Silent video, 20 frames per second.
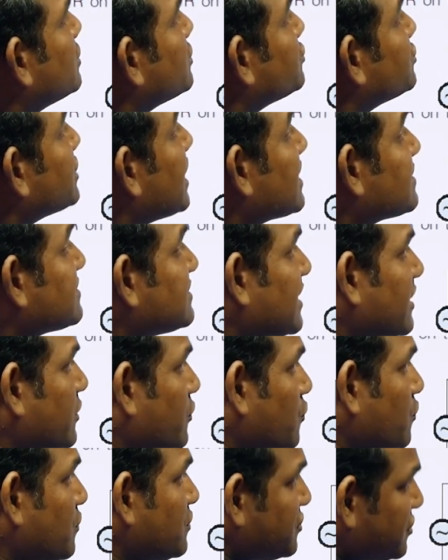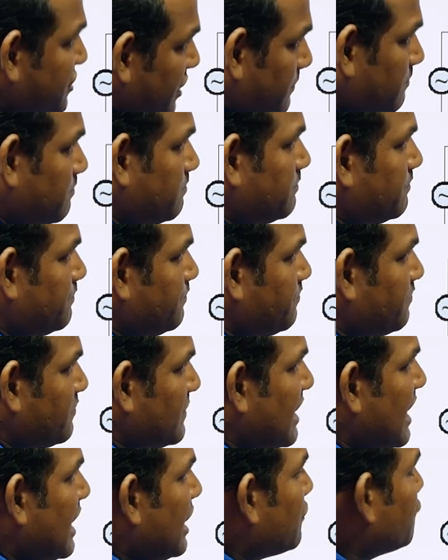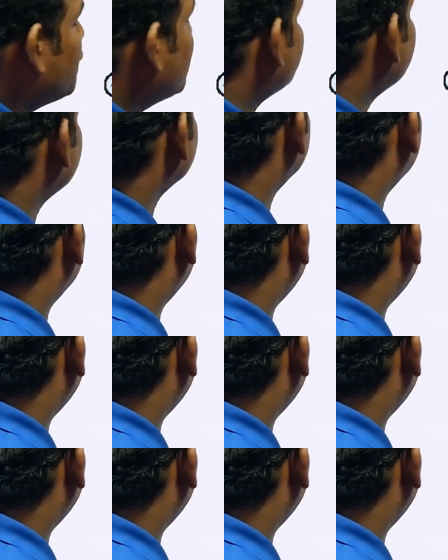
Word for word: short circuit stub which is